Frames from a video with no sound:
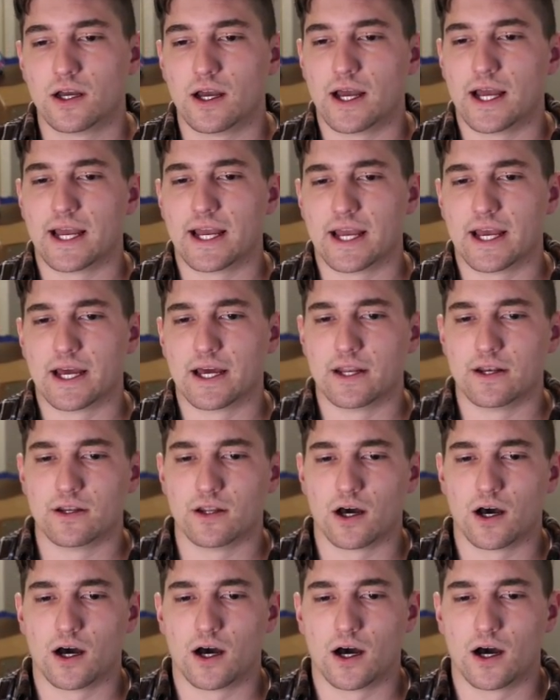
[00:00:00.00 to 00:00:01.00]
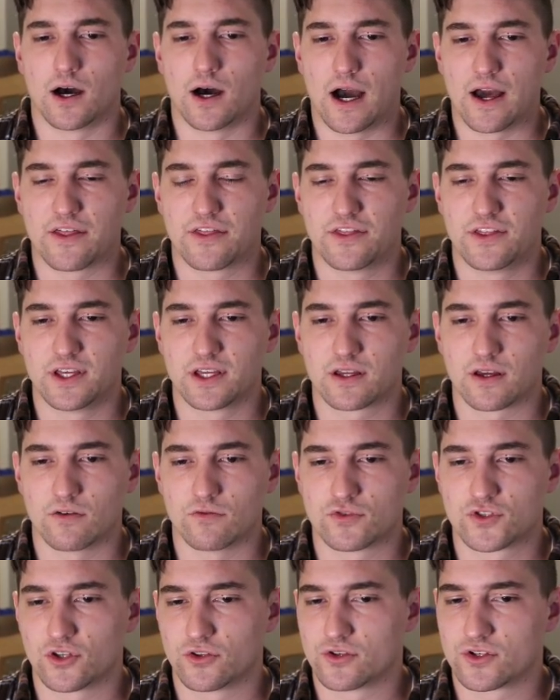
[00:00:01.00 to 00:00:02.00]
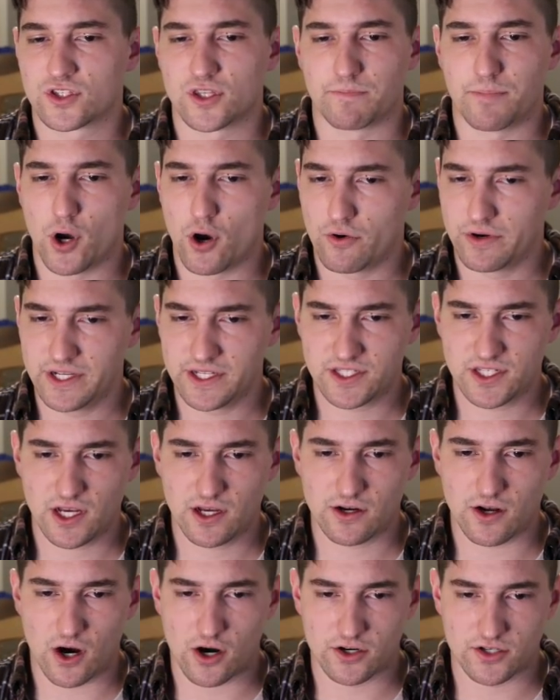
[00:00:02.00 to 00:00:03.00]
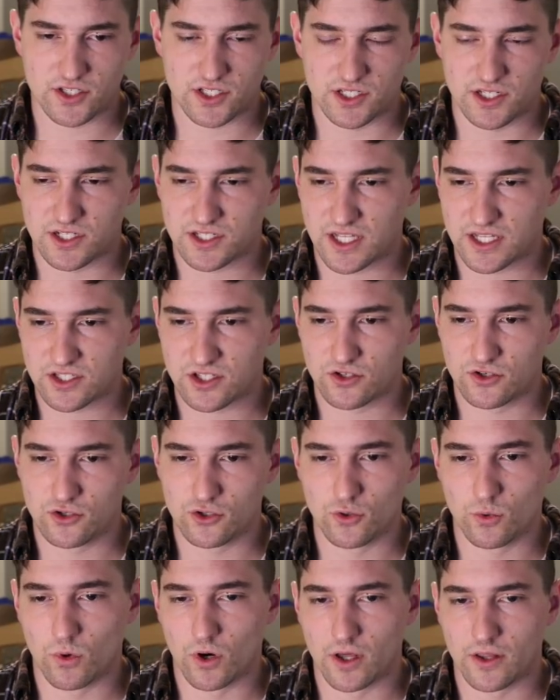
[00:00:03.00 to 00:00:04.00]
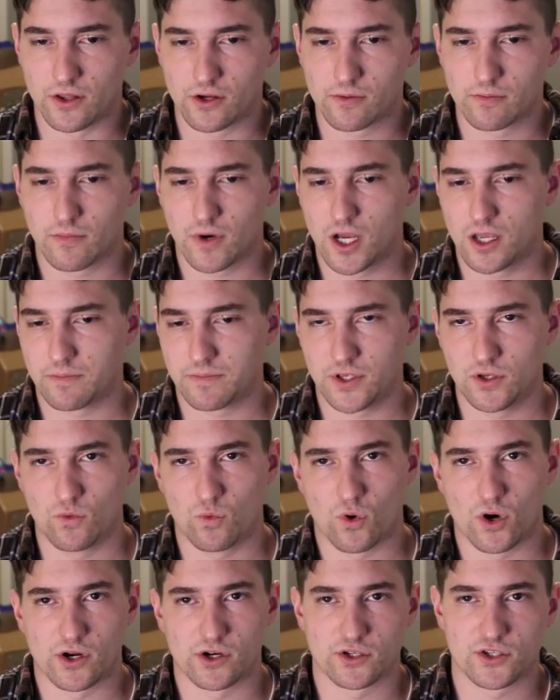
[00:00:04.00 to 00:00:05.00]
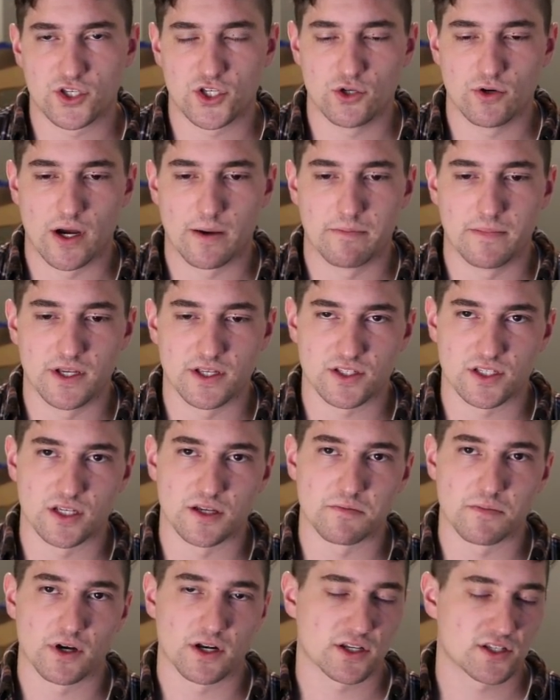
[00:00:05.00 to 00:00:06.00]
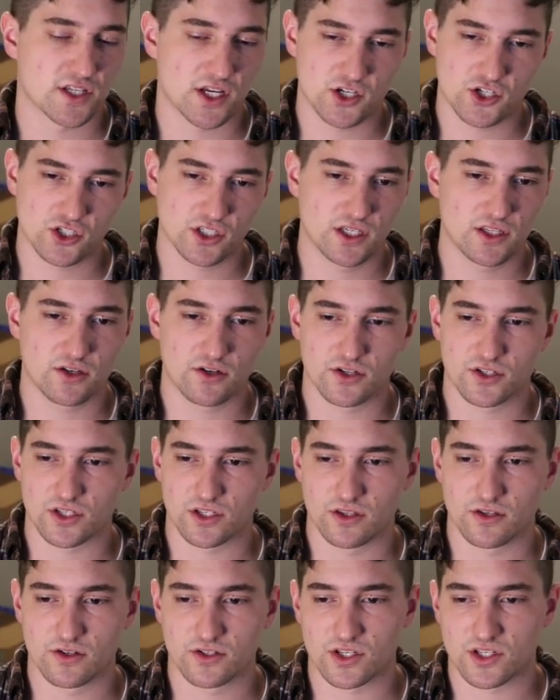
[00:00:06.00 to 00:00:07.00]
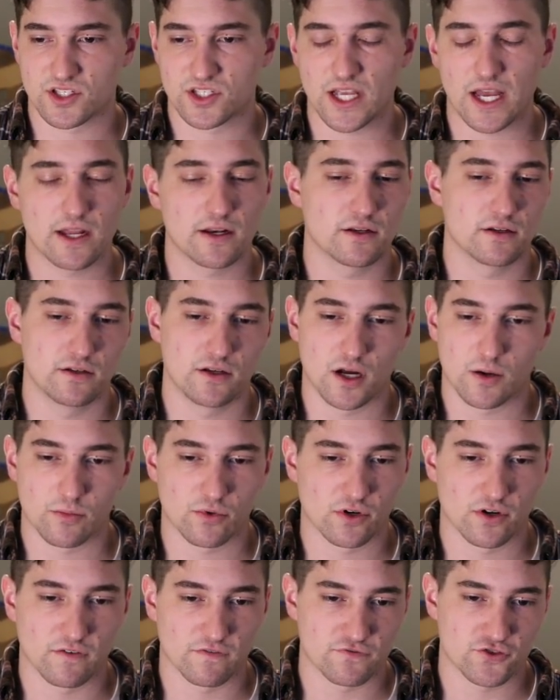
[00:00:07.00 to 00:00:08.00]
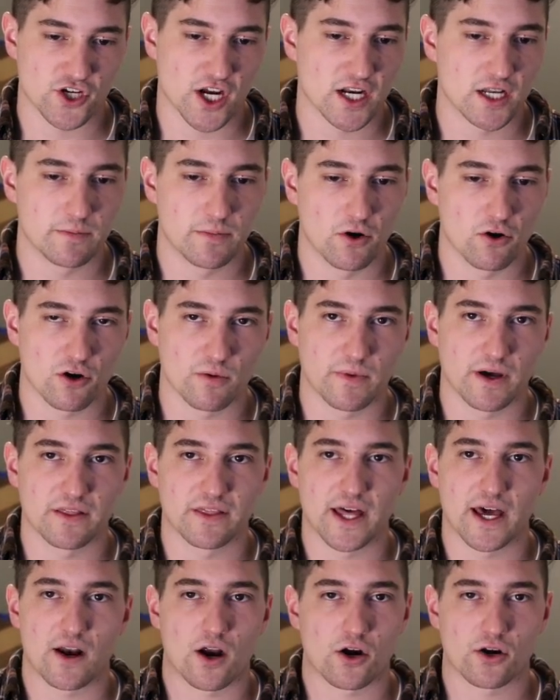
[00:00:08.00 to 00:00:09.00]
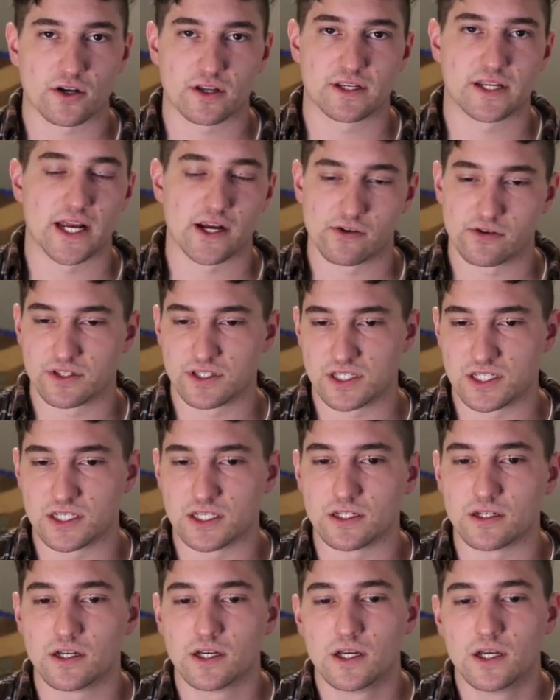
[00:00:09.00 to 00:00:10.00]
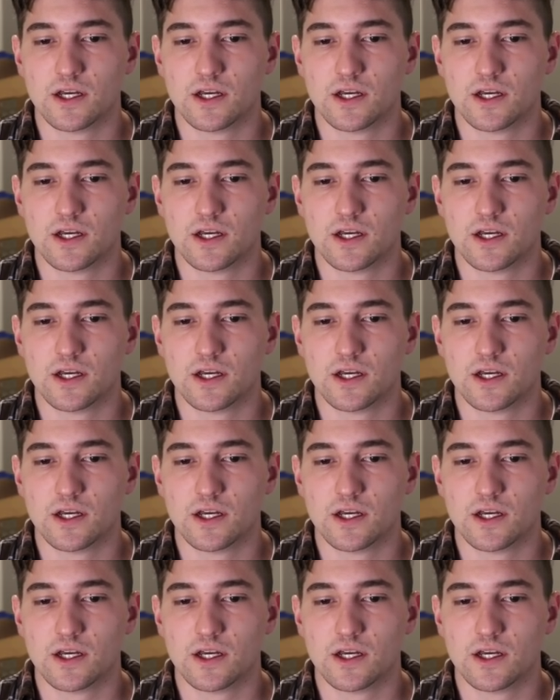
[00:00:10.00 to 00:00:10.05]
and I think, so there's the Ponyta and Arceus. That's a new one. There might be one or two I'm missing, but essentially there's a set number of shiny Pokemon that are guaranteed.